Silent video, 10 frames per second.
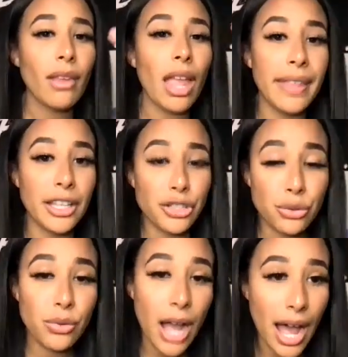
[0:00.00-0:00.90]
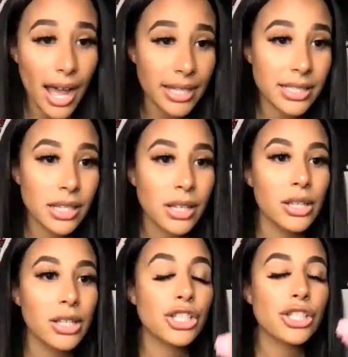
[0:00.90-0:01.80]
that you guys
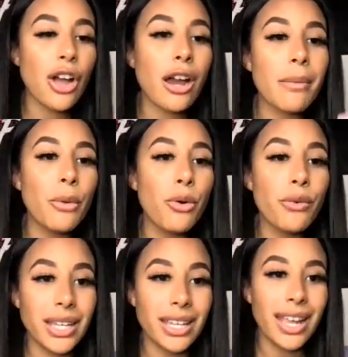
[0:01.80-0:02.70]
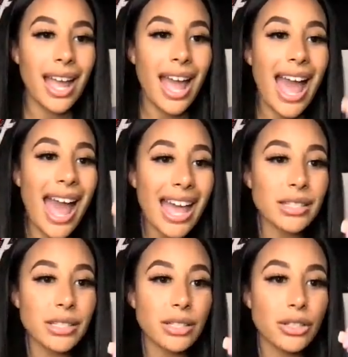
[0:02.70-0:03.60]
start moving
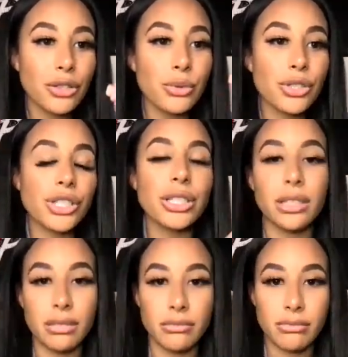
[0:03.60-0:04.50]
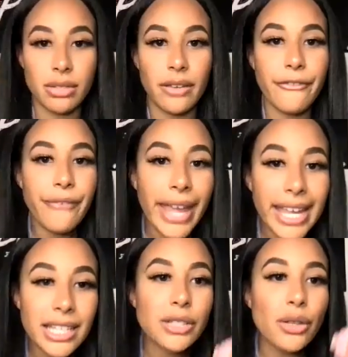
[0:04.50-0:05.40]
as you should.
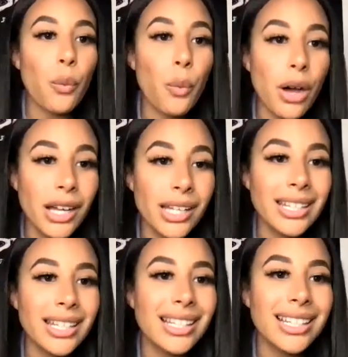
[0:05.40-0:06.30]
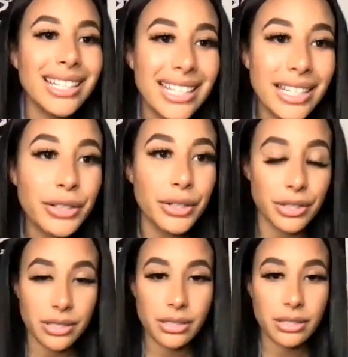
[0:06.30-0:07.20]
Phase 1
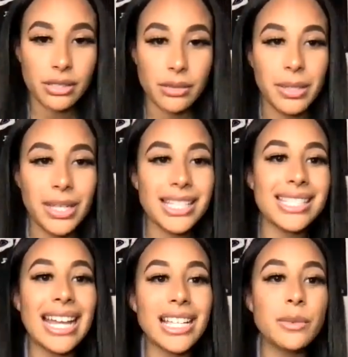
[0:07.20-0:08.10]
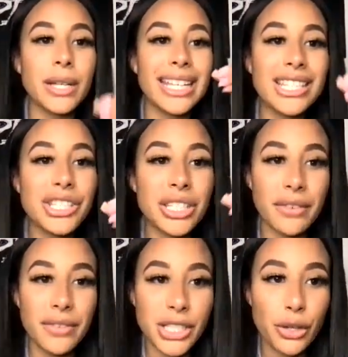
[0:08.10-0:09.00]
leaders, because that is what each and
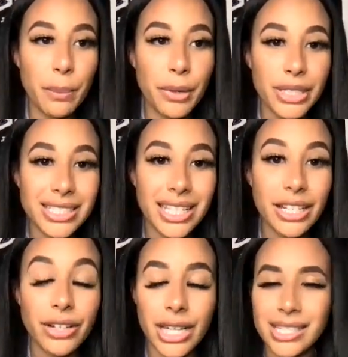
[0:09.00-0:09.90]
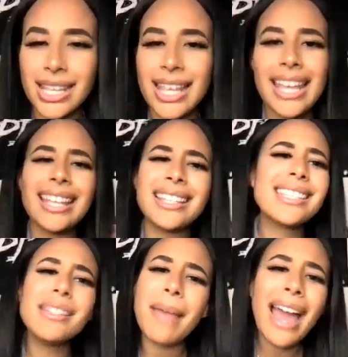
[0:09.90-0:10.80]
every single person here is. It
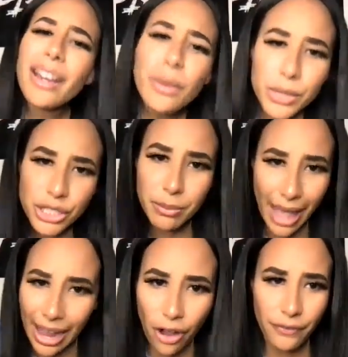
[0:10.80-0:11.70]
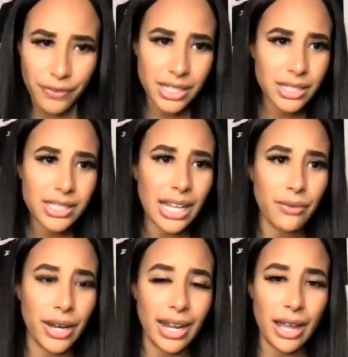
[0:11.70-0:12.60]
doesn't matter what your back office looks like
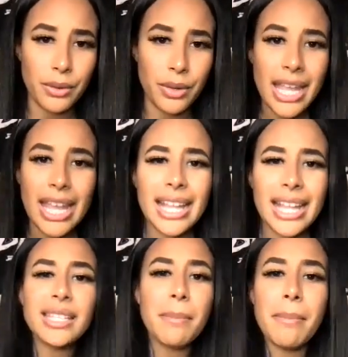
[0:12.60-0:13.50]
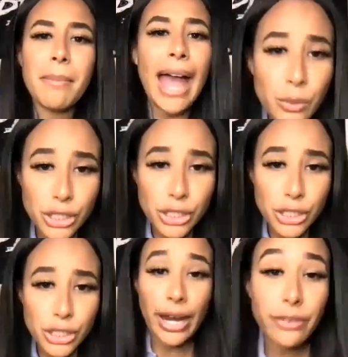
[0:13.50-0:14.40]
right now. It doesn't matter
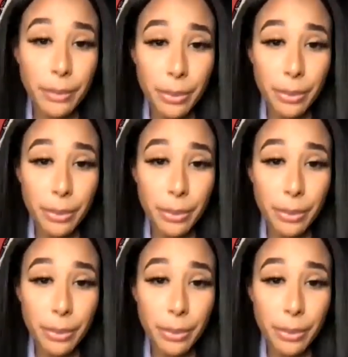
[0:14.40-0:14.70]
what your rank